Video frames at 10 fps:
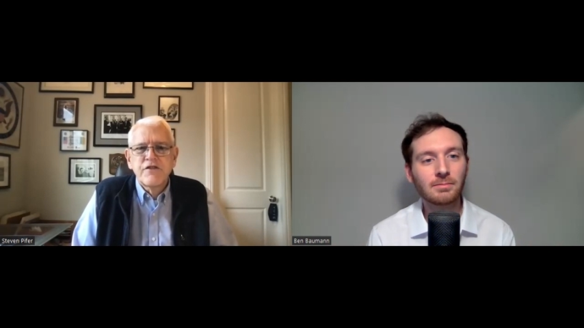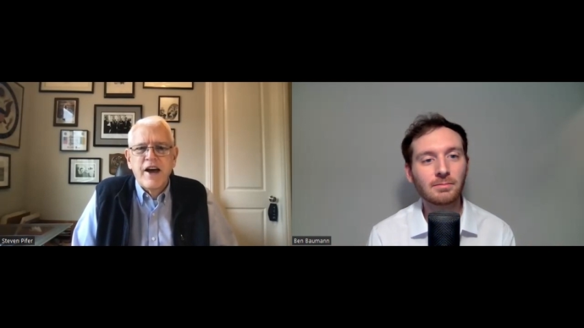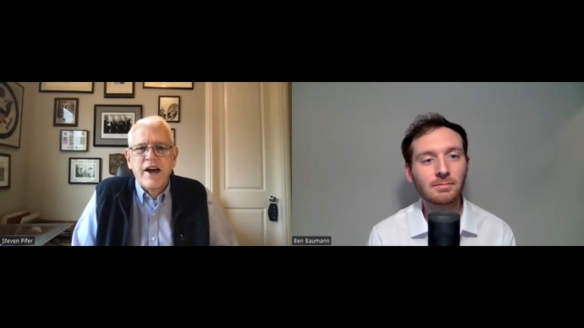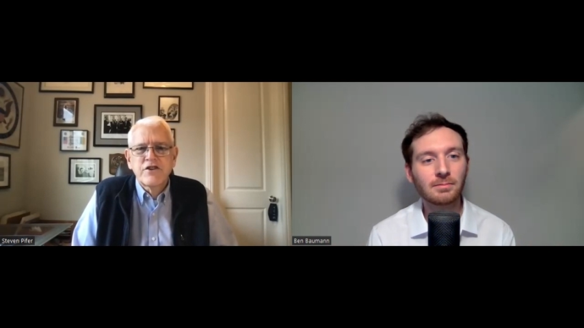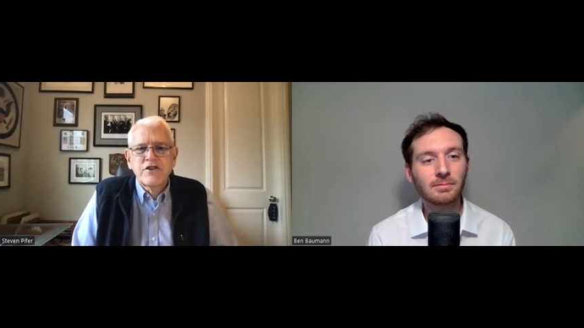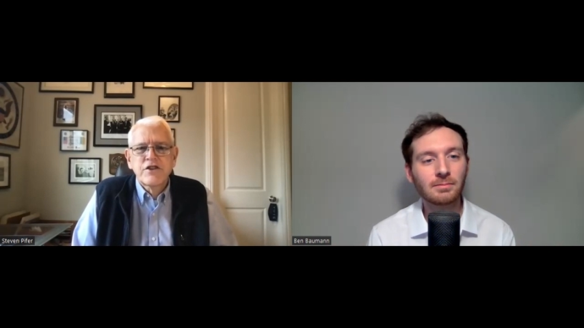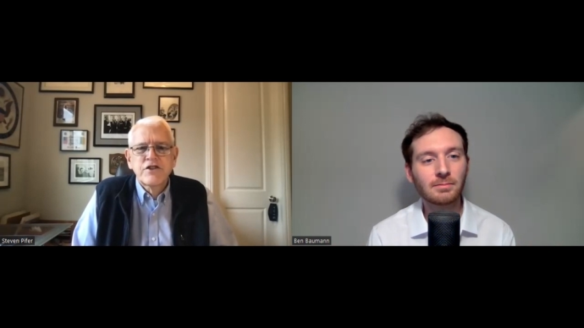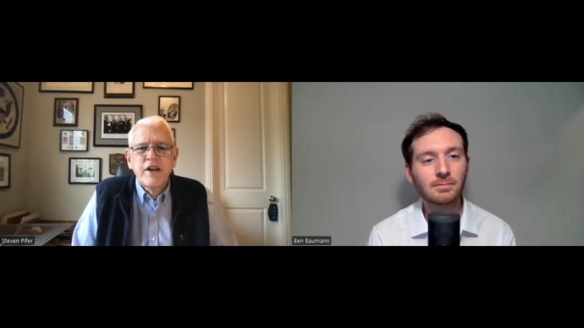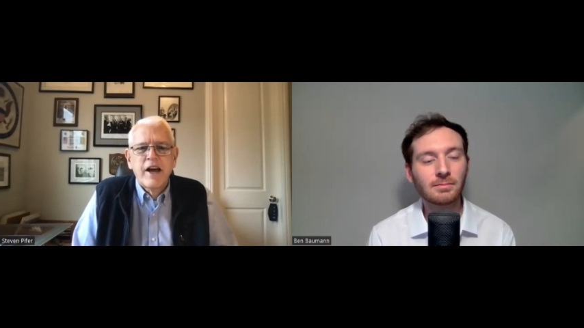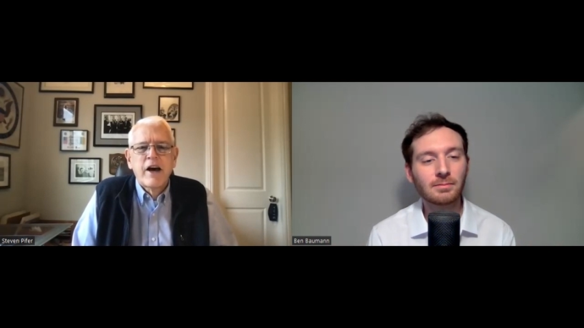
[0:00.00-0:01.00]
Speaker 1: the fact
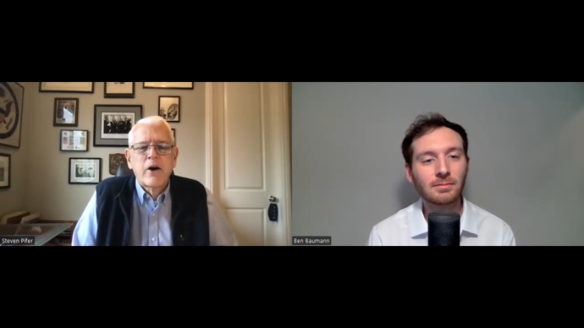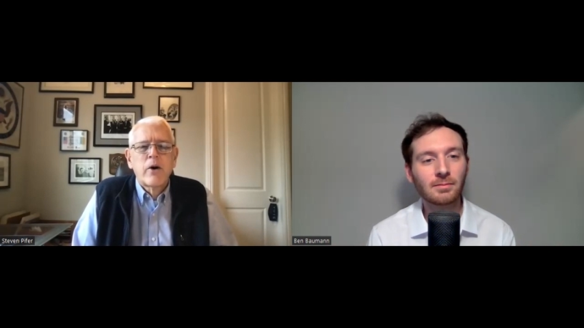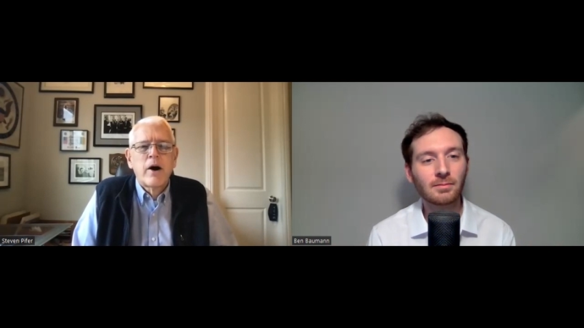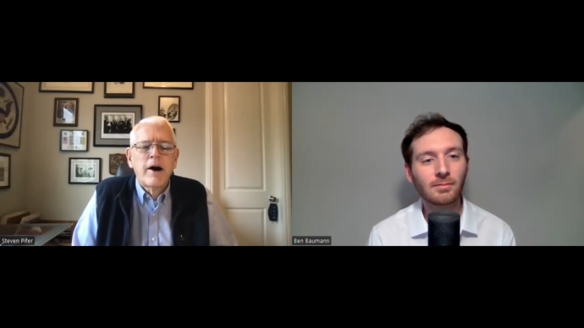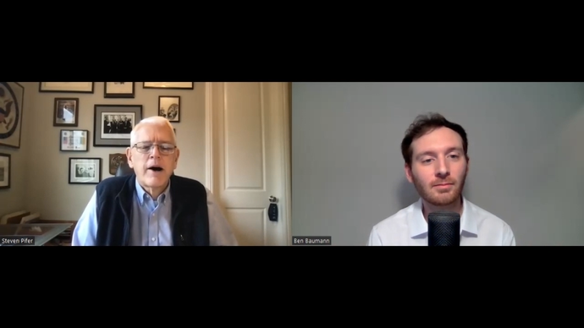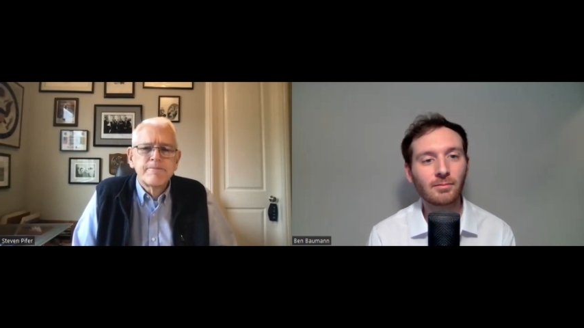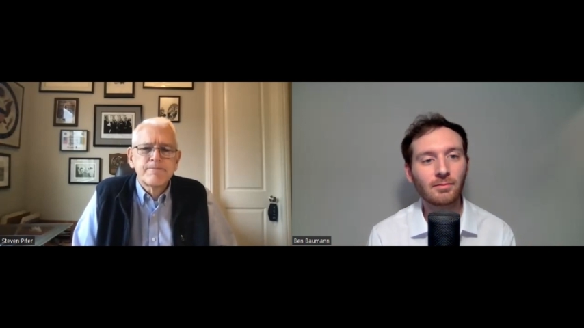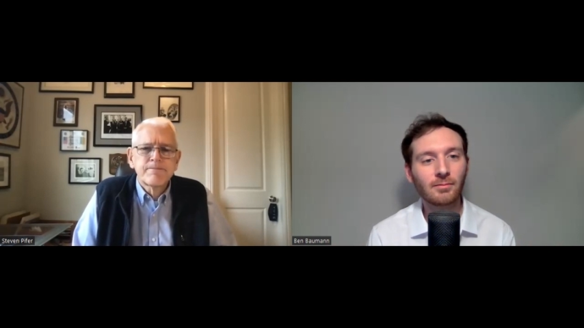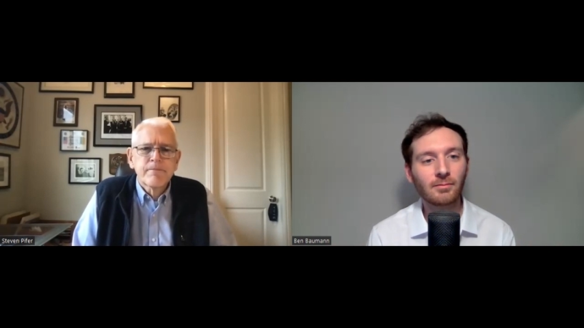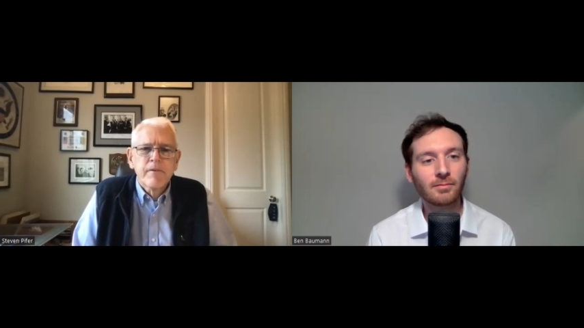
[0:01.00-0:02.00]
just how
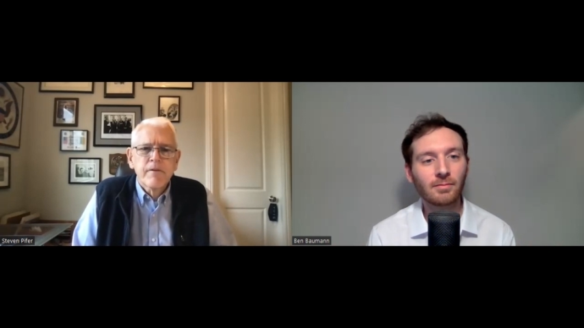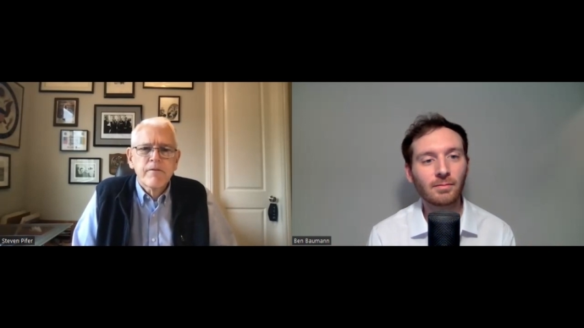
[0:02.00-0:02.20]
um,